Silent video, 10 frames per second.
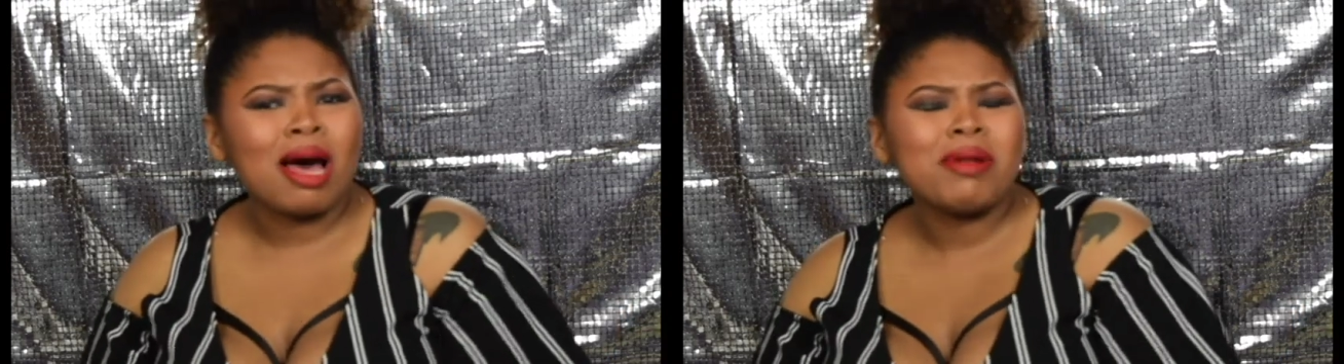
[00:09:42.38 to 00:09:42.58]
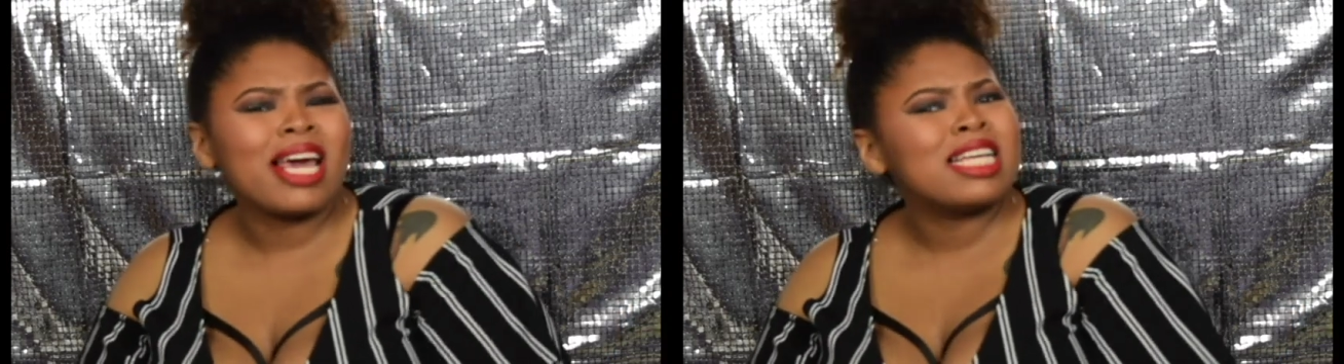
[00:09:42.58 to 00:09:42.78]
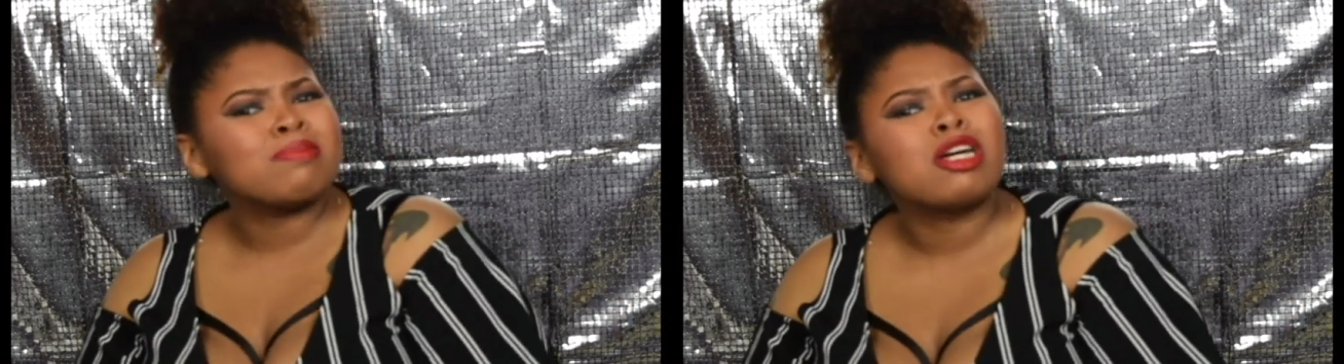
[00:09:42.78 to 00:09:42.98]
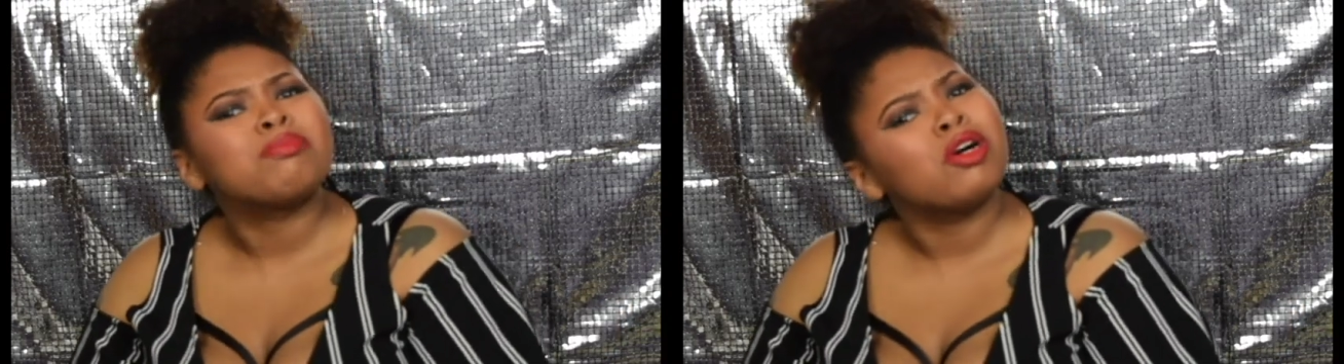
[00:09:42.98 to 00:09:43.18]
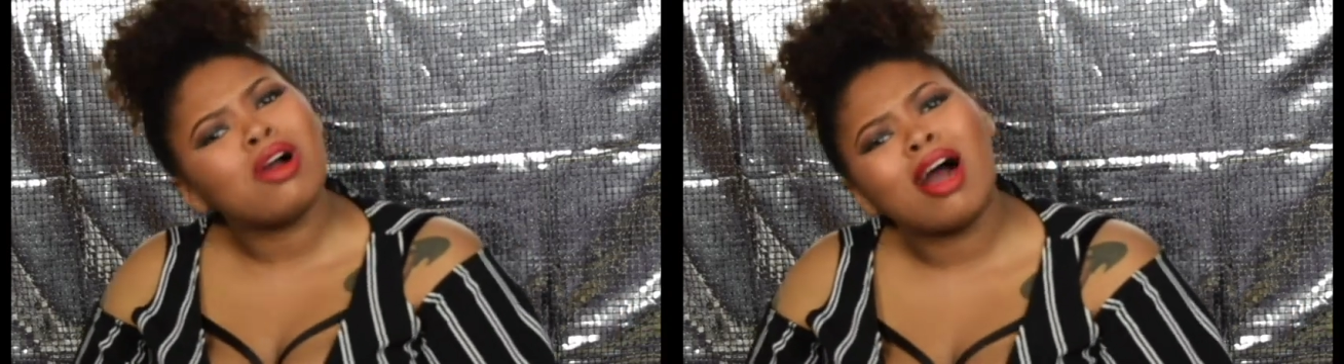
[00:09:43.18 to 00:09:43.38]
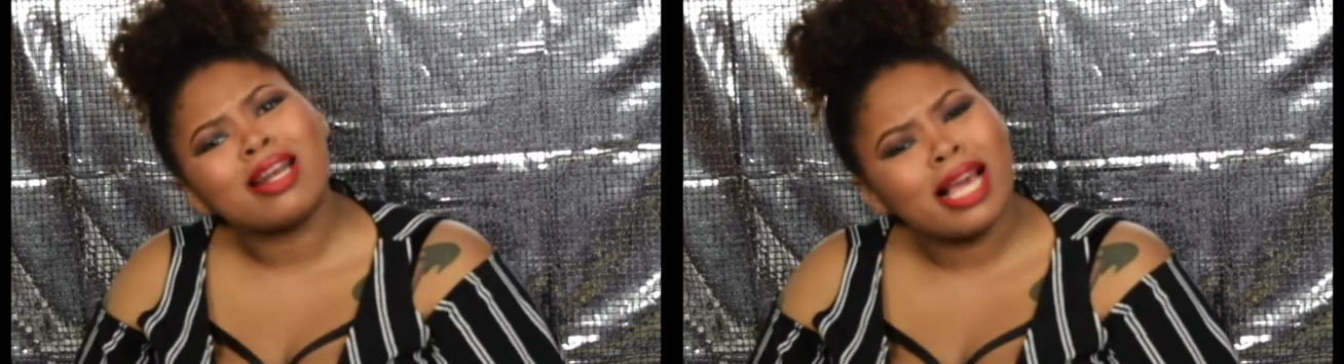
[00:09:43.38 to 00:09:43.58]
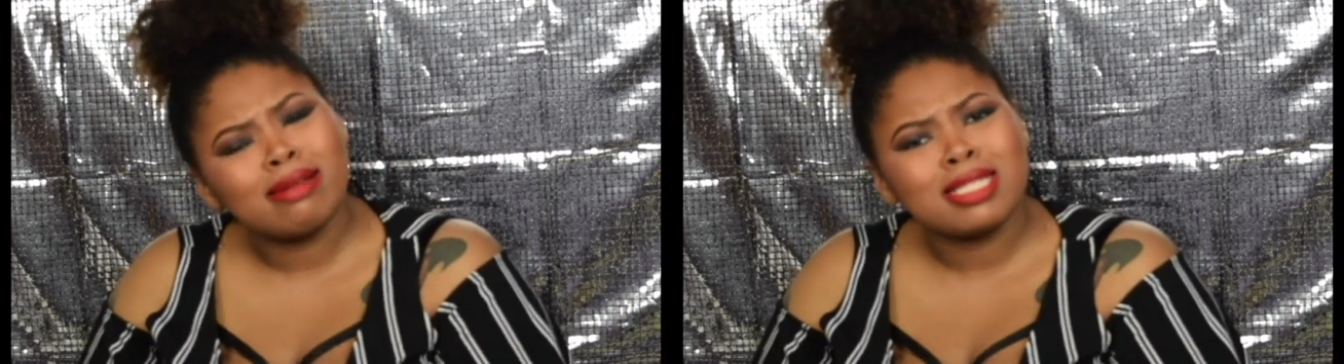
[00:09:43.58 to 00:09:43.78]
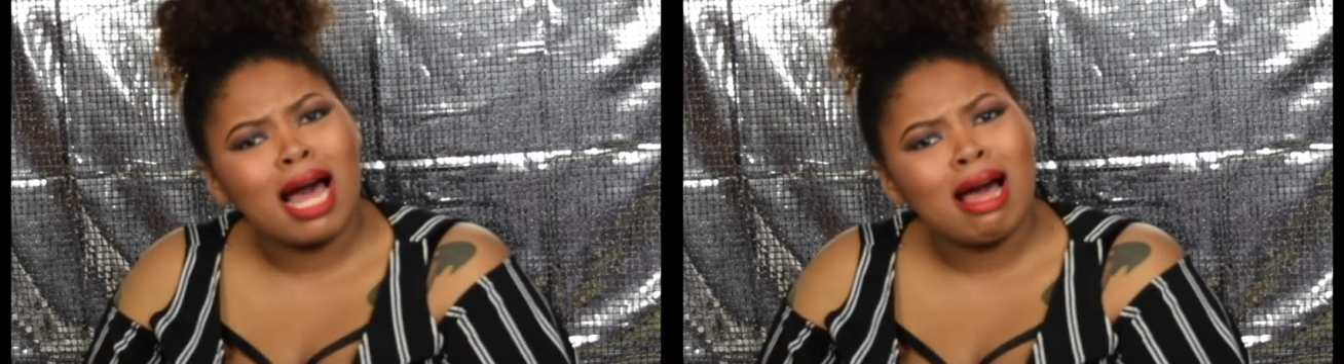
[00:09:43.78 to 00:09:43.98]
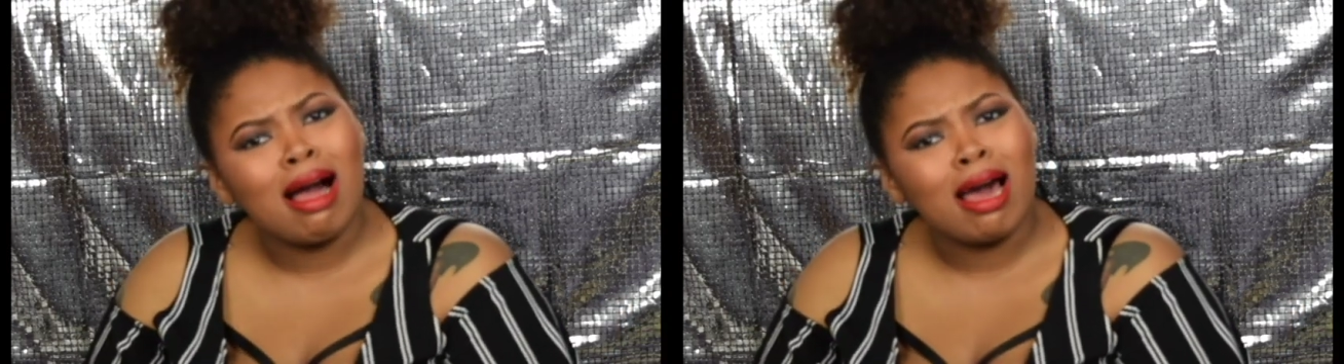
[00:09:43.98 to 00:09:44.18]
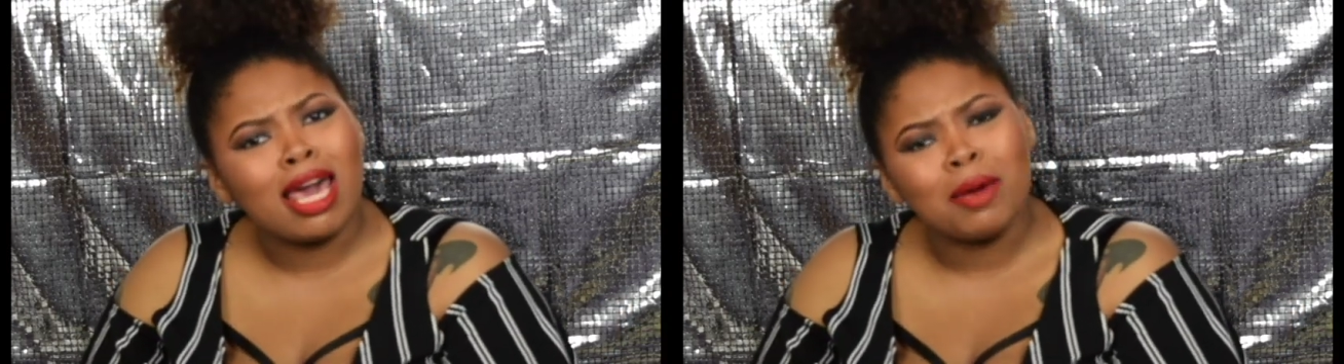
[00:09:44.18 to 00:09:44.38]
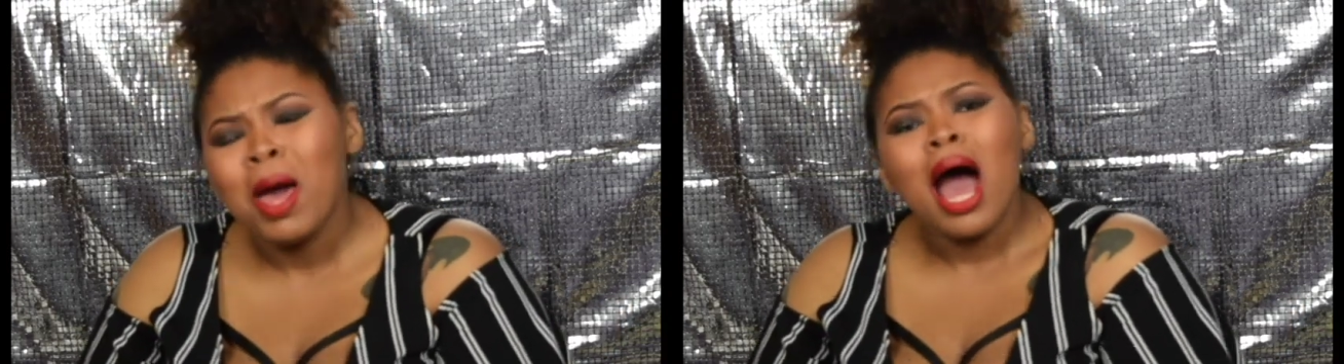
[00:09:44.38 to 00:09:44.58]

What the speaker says: of that, he smokes both all the damn time.